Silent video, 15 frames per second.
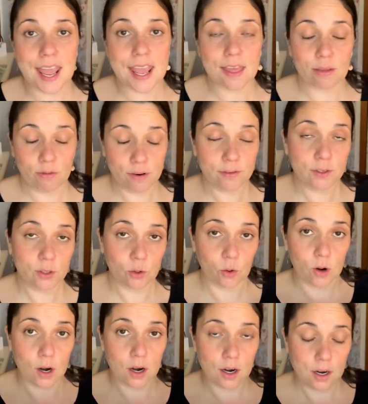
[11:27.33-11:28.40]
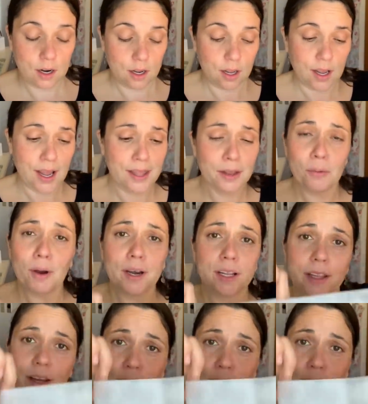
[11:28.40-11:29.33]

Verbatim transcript: a thrift store and they wanted